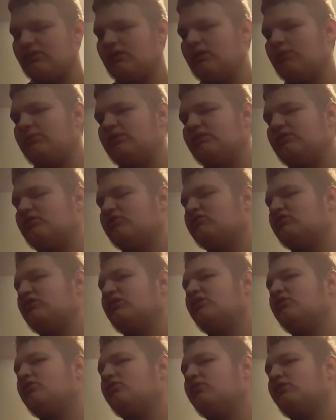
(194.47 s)
I mean, there's
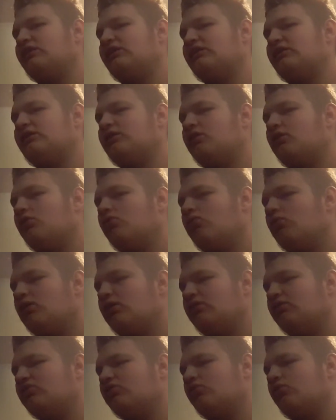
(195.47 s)
literally no
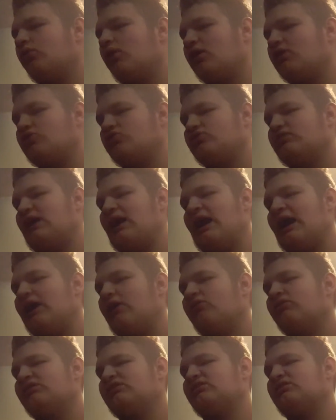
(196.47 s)
one to watch the
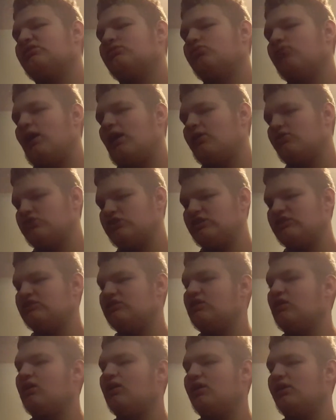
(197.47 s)
house while she's
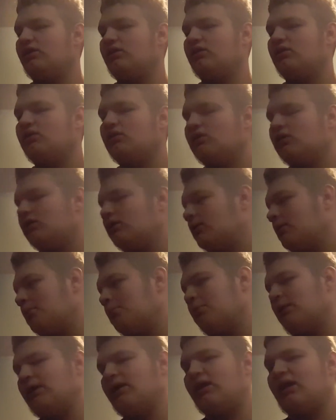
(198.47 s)
gone.
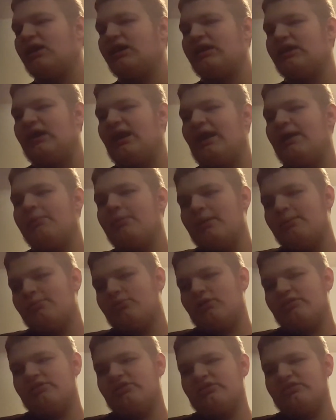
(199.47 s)
I had my
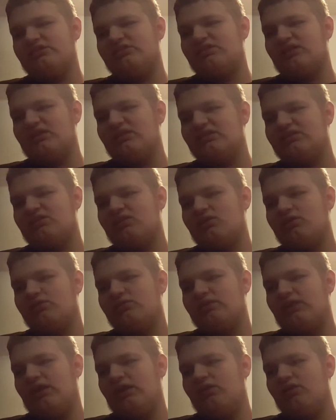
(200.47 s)
brother and sister,
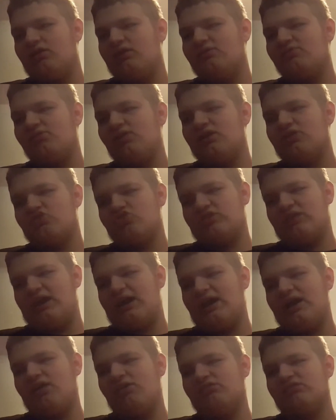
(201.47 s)
they could have watched the
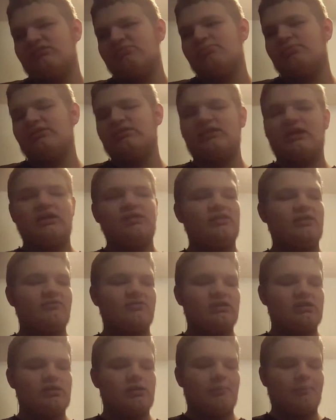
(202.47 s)
house, but they live
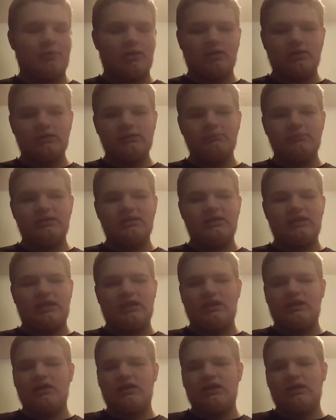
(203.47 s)
in an apartment
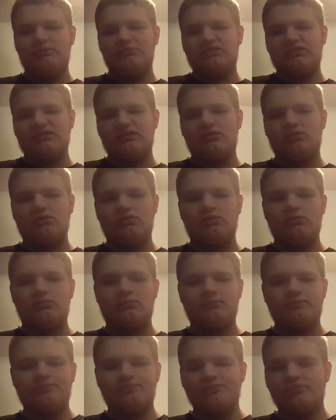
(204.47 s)
and
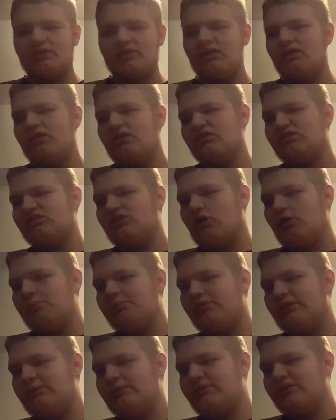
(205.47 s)
so
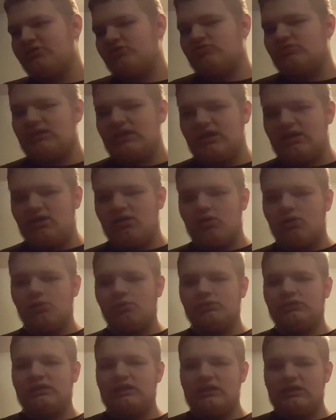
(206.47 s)
I'm pretty much the
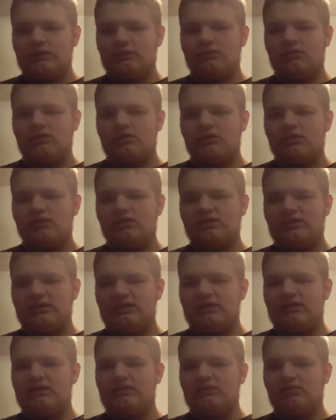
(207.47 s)
only
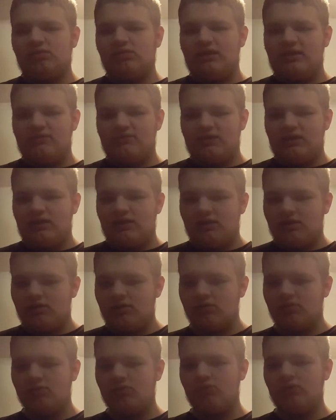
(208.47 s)
kid living
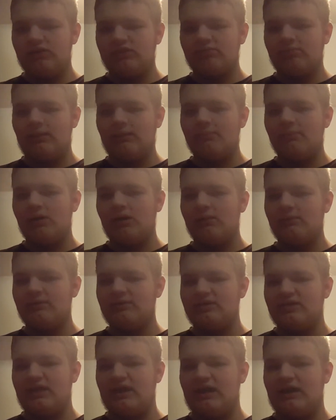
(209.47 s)
with my mom
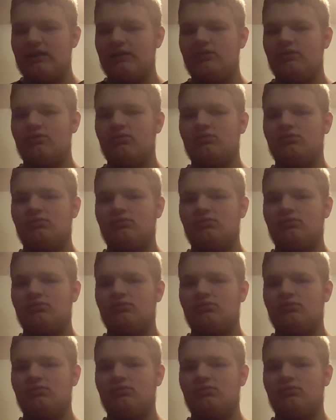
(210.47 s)
and dad.